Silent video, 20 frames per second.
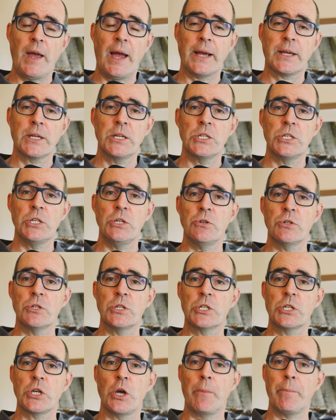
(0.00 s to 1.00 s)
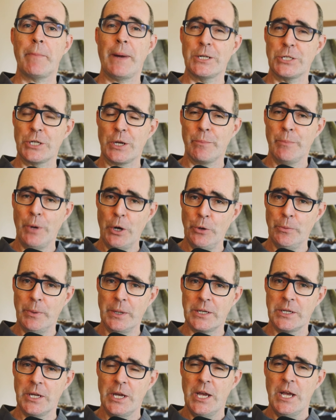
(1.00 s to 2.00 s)
hackers use the term magic
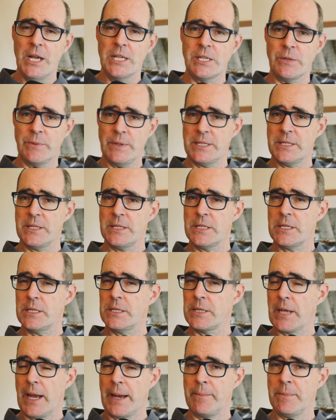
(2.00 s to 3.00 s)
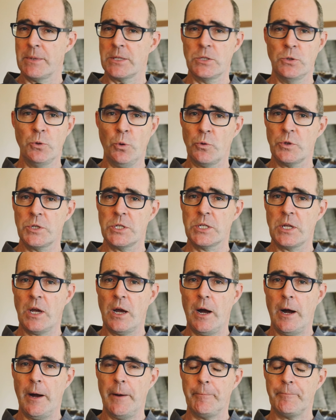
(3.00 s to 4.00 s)
moment, so it is the same as North
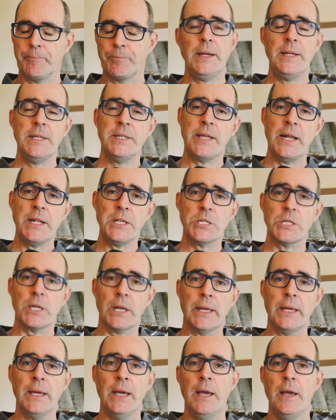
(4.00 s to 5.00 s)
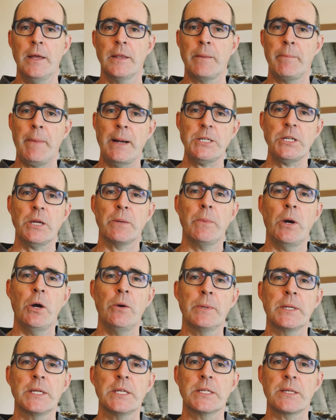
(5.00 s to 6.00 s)
Star. Essentially, the magic
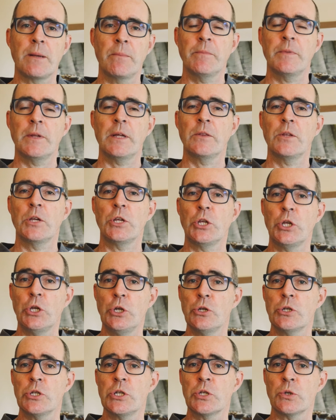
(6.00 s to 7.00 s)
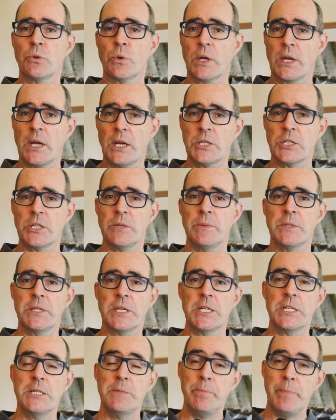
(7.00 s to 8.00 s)
moment is something that users or customers
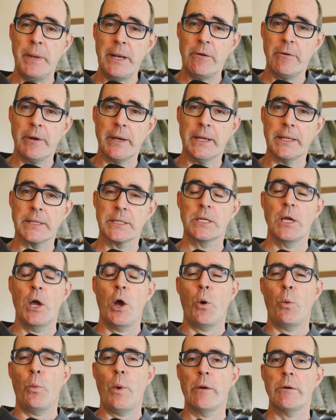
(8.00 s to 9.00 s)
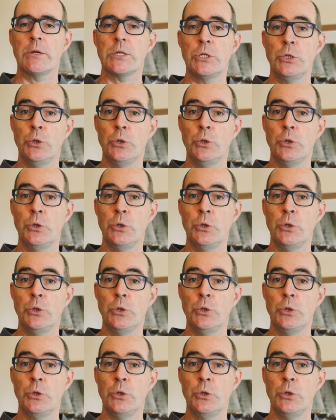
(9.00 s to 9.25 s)
experience, whereas